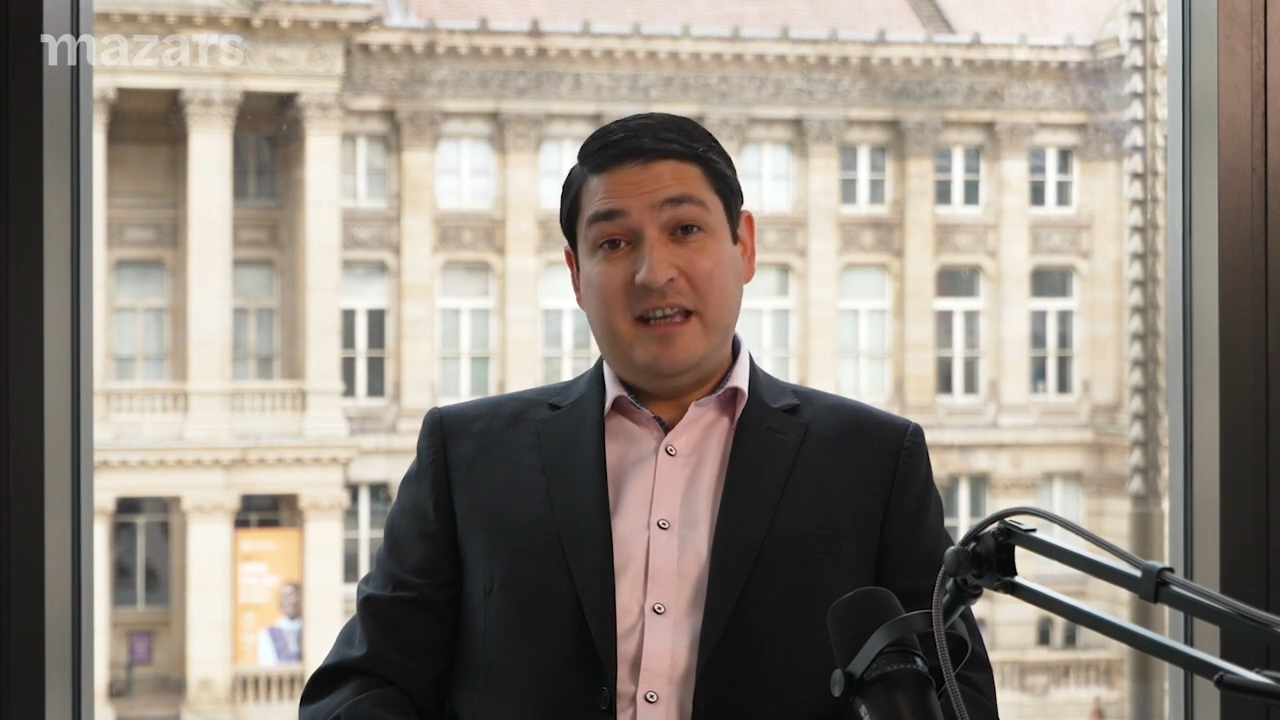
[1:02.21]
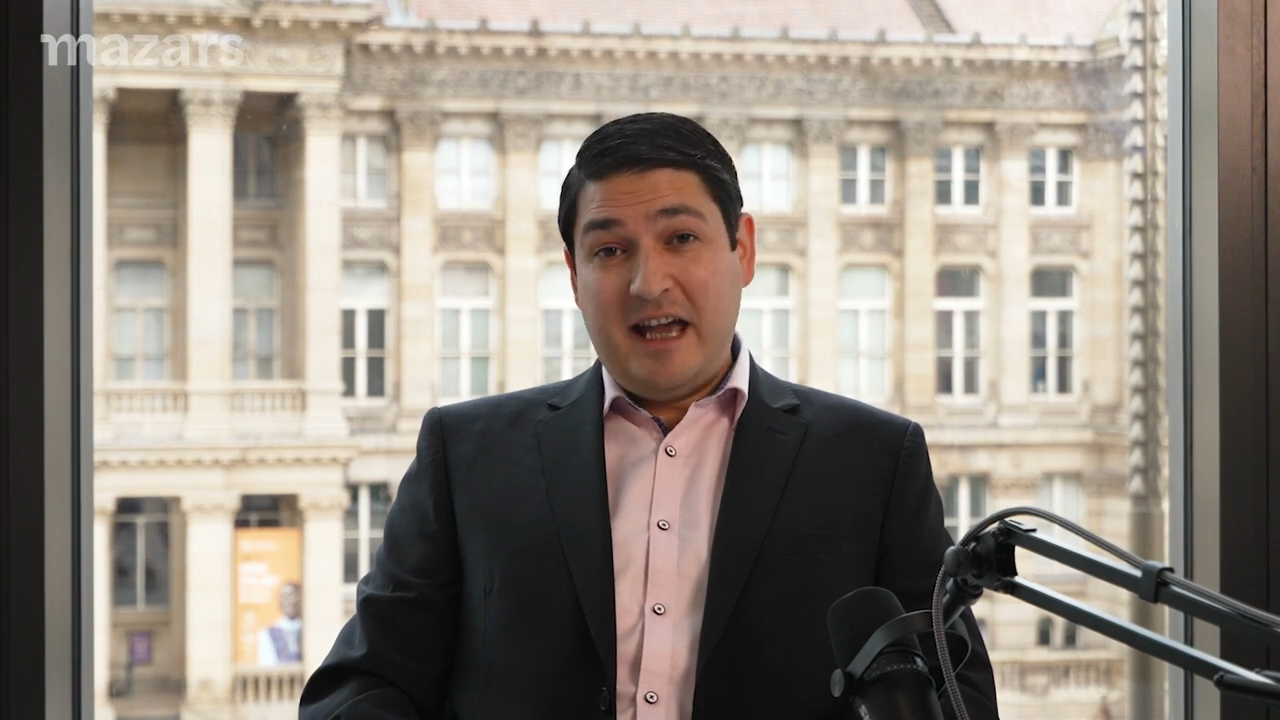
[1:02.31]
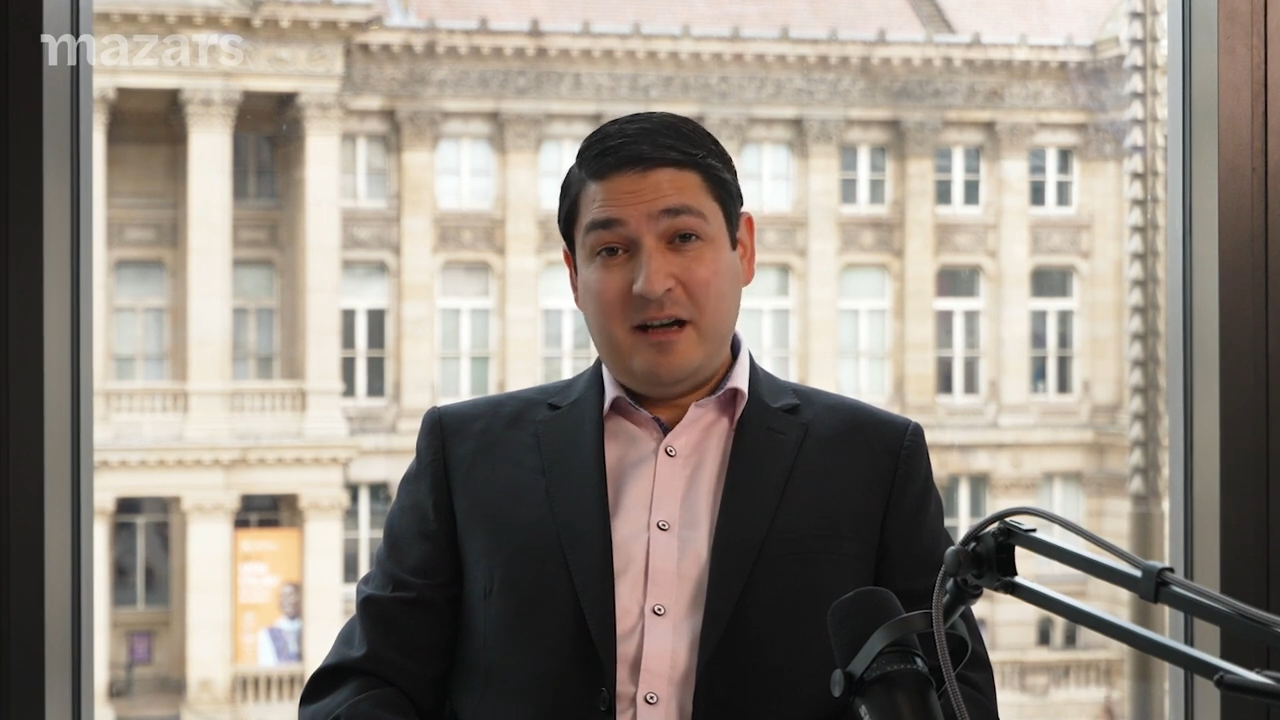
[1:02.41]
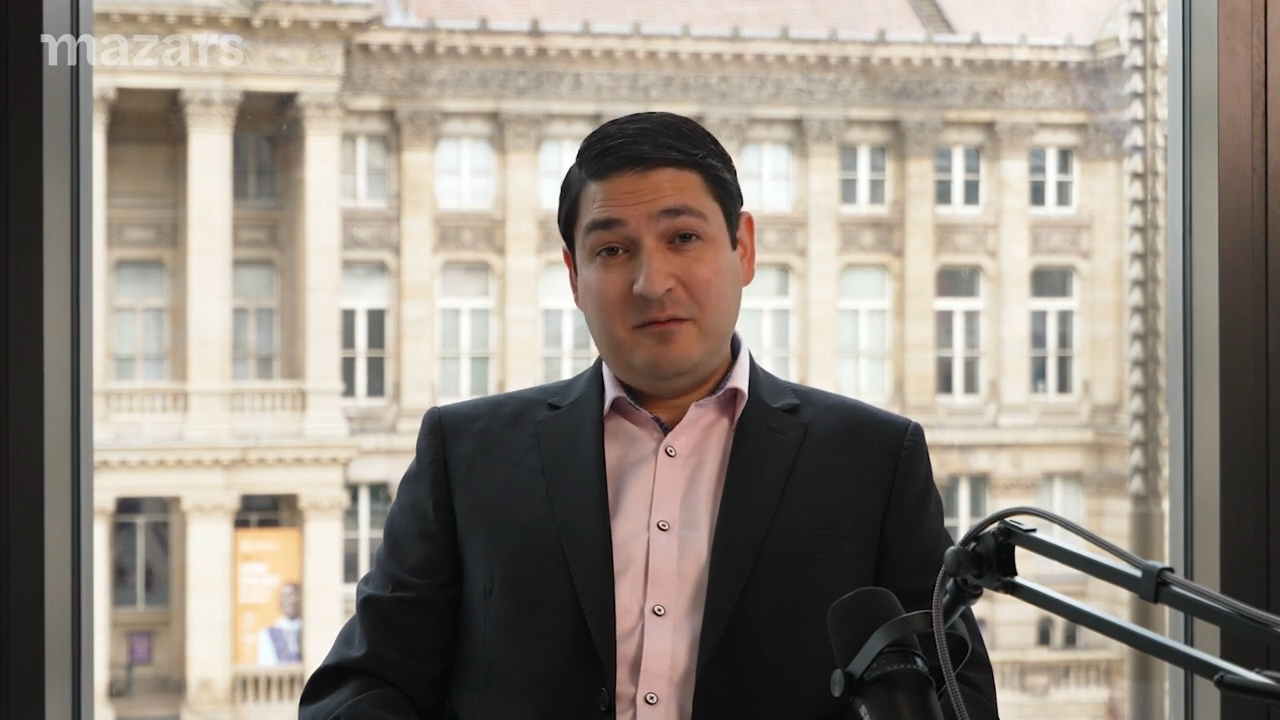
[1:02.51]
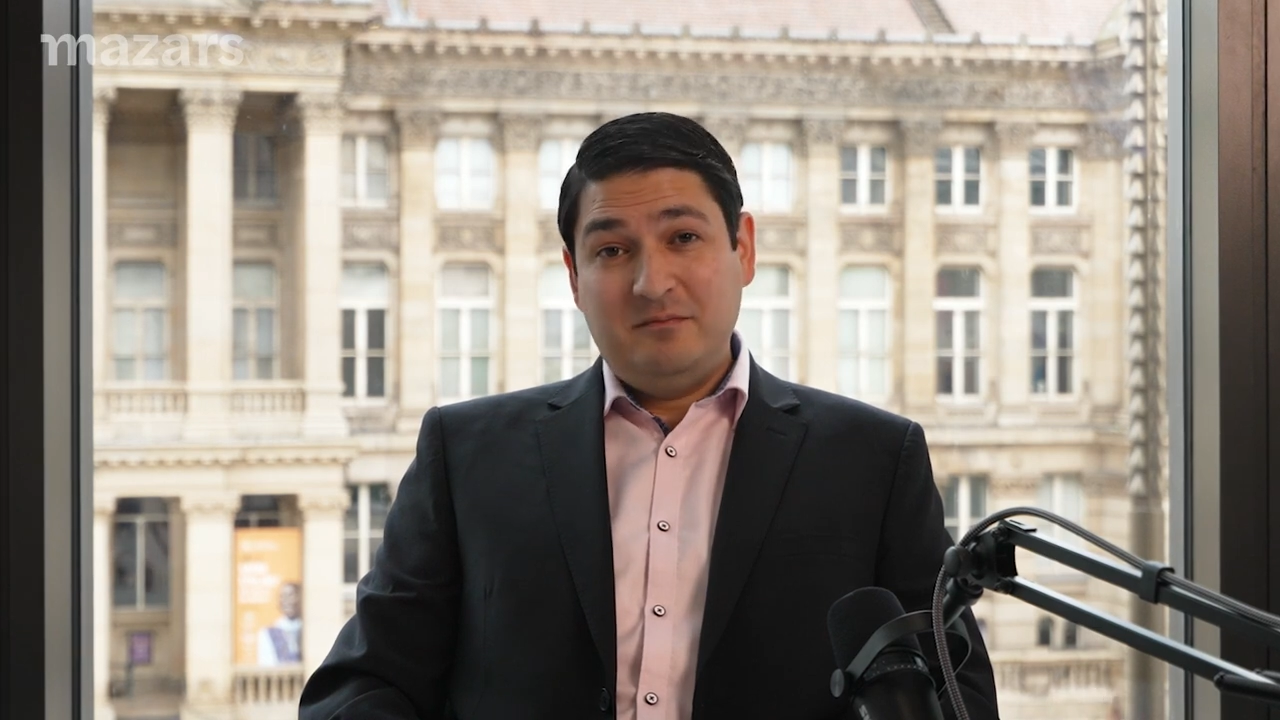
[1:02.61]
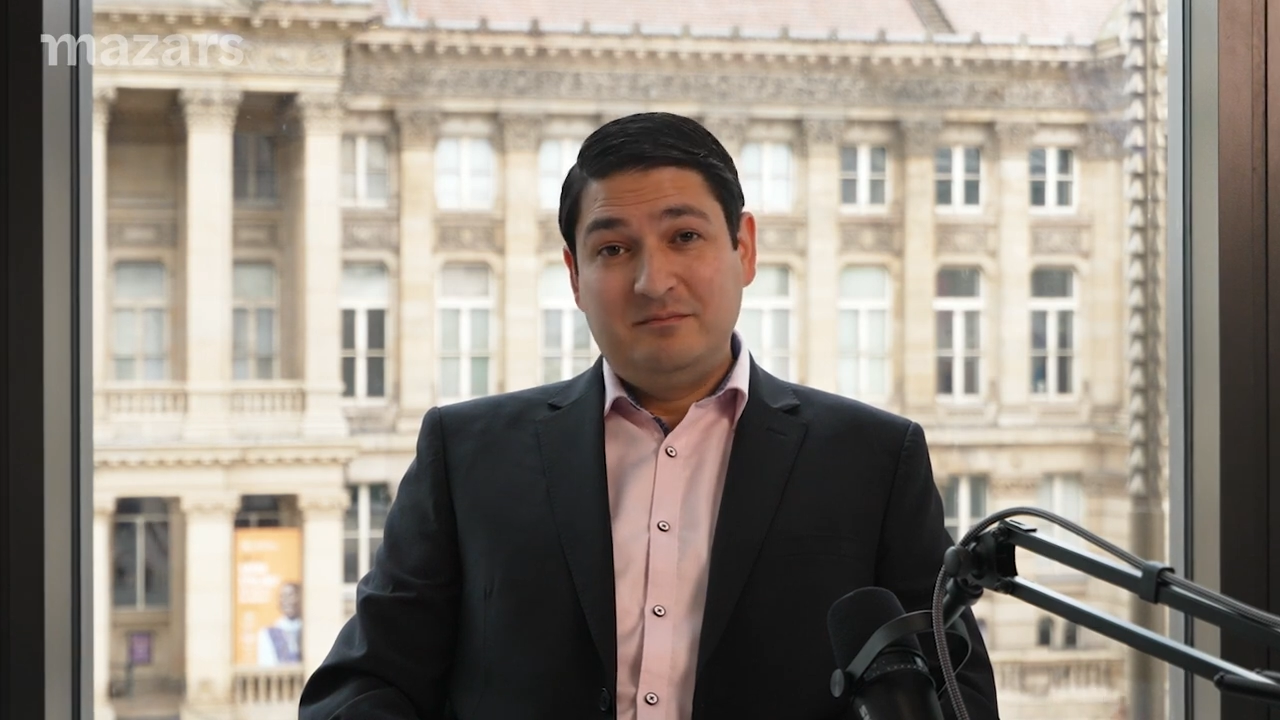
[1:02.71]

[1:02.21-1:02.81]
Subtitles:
now,